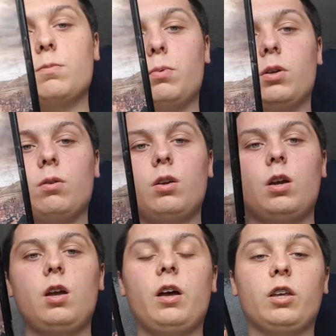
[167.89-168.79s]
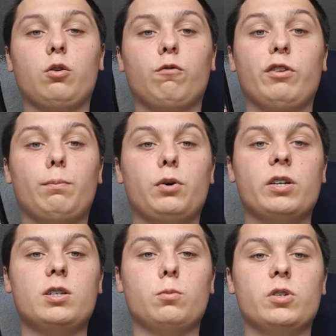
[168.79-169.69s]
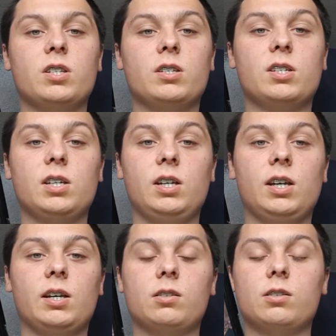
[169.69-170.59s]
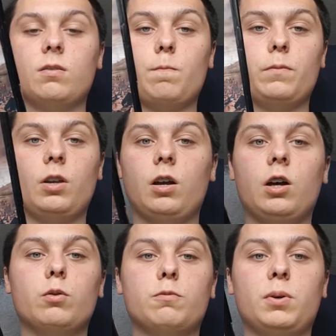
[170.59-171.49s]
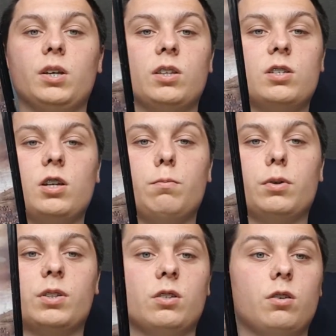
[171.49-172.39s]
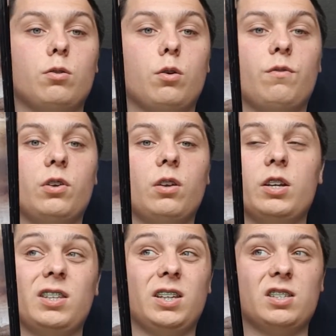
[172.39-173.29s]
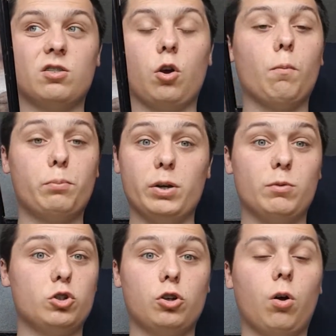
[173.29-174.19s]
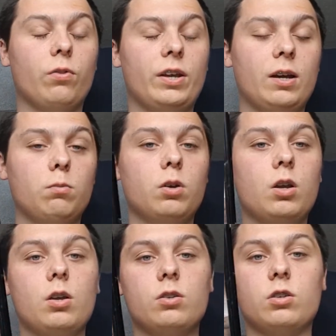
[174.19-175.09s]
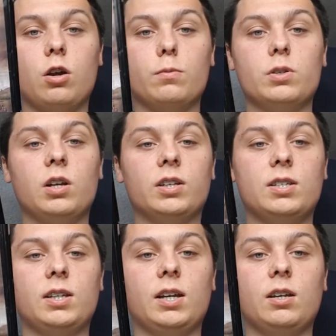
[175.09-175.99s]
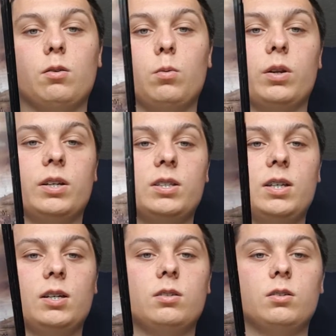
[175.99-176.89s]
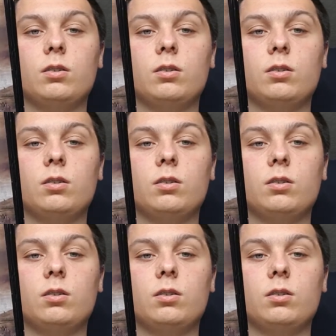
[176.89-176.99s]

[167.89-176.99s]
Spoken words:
But I thought for the price it was in CEX, I would pick this up, because I don't know if I think it's got pretty much gone now, so I was lucky to get it when I did.